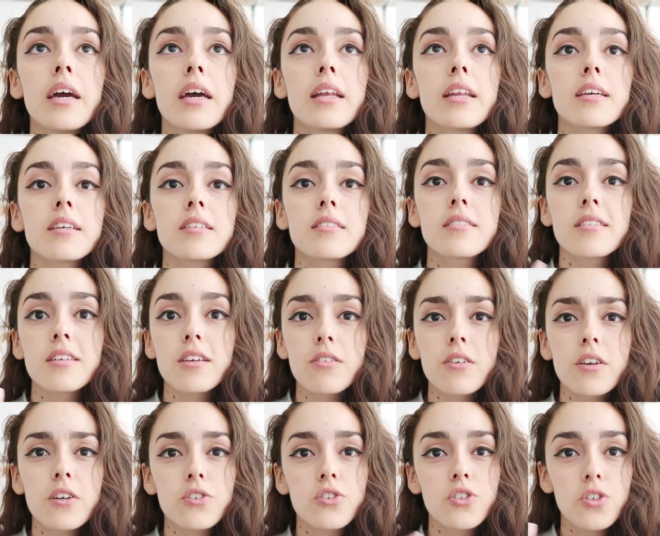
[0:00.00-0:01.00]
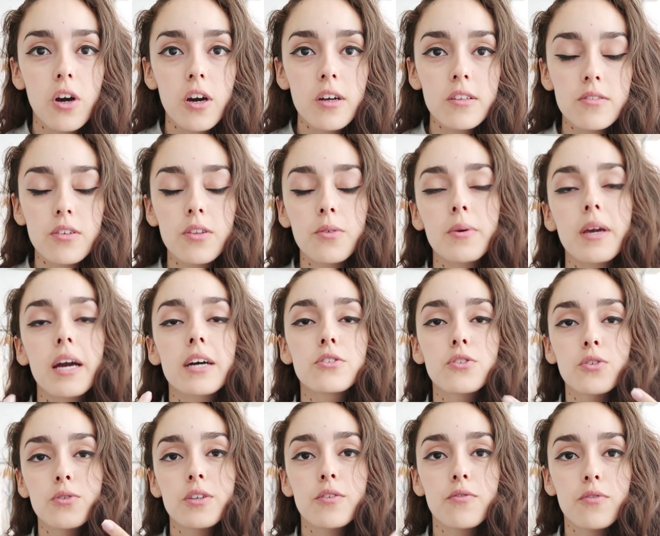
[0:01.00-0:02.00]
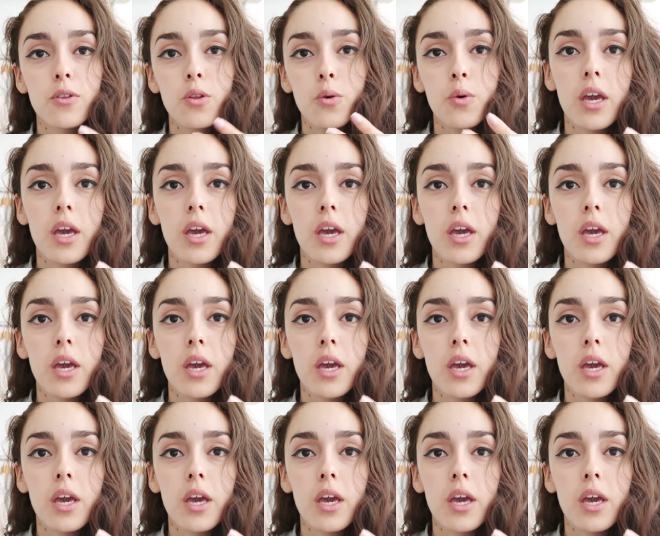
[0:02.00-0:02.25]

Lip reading: an exterior shot, so that we had two different